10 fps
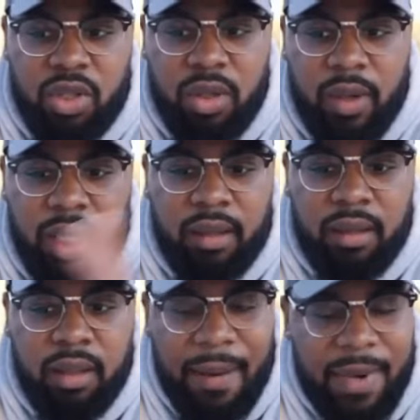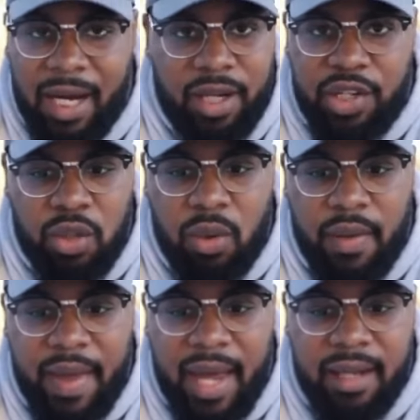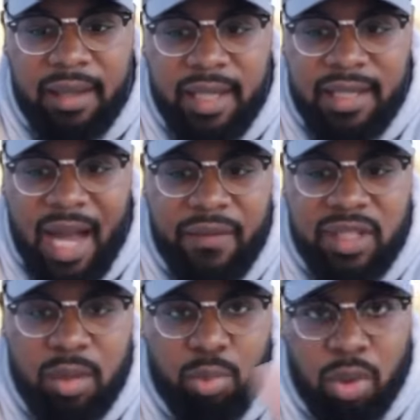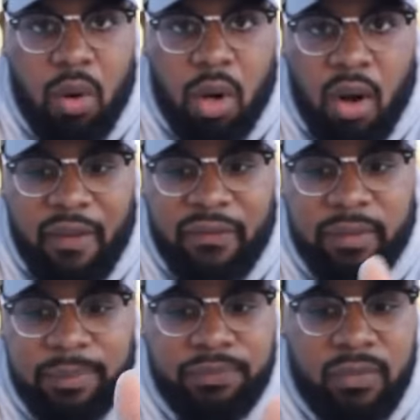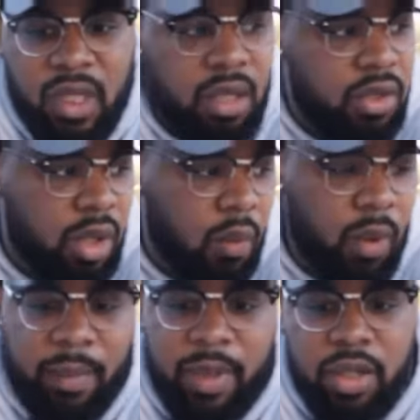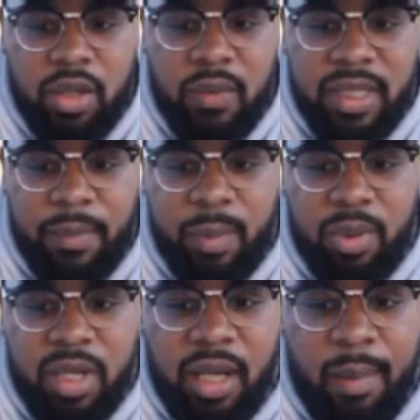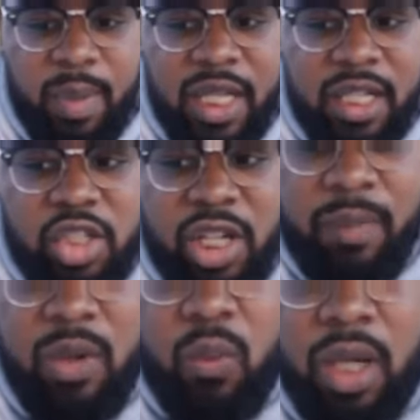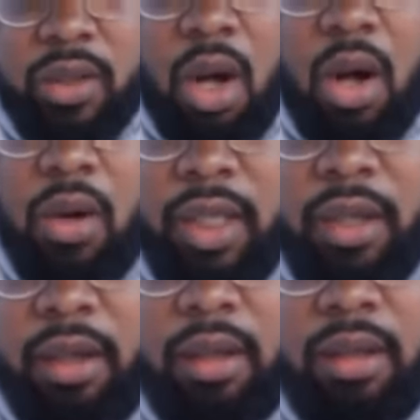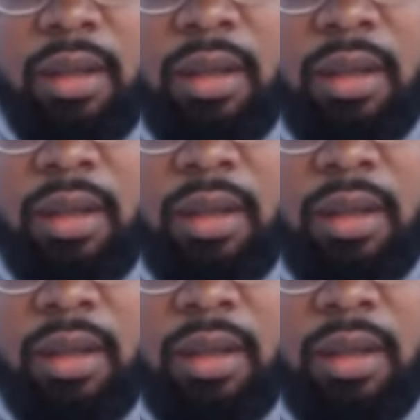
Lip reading: to do it. I'm not gonna do all that. These obviously broke off. So what I'm gonna do is I'm gonna put a bead of JB Weld all here.